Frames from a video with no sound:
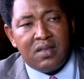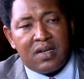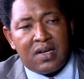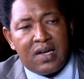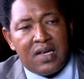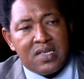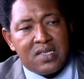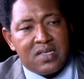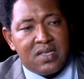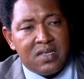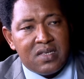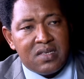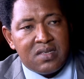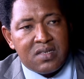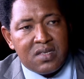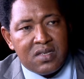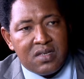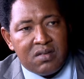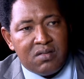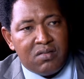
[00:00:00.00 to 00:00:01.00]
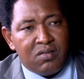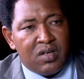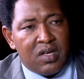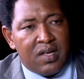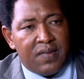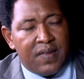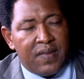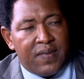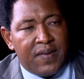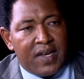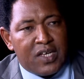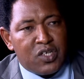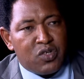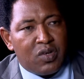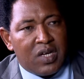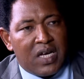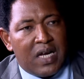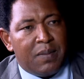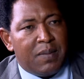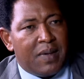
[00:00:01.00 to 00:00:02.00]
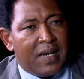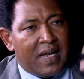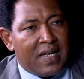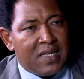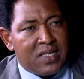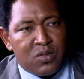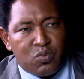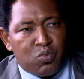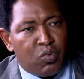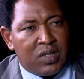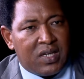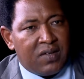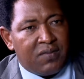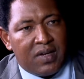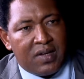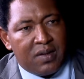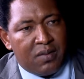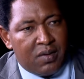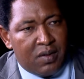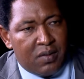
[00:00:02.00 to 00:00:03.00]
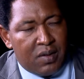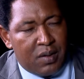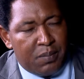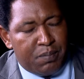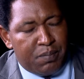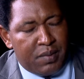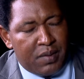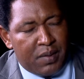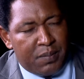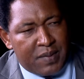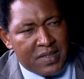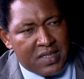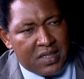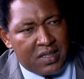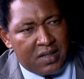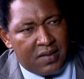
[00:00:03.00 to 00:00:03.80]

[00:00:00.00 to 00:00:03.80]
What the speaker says: rest is, then the national government has whatever percentage.